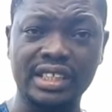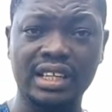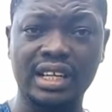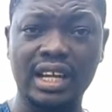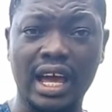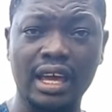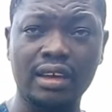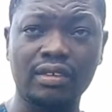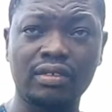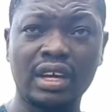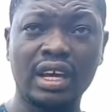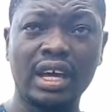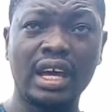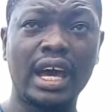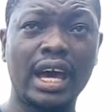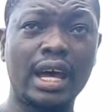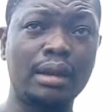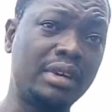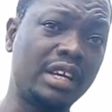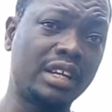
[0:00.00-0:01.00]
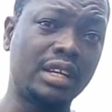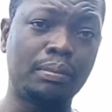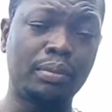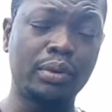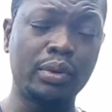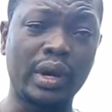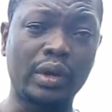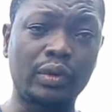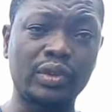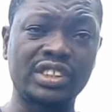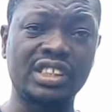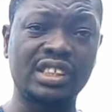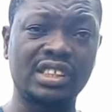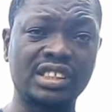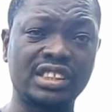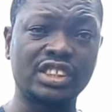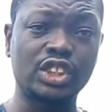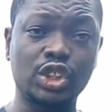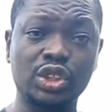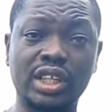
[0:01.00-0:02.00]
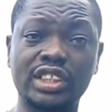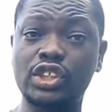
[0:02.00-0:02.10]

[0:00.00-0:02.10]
in life, and make the prerequisite decision.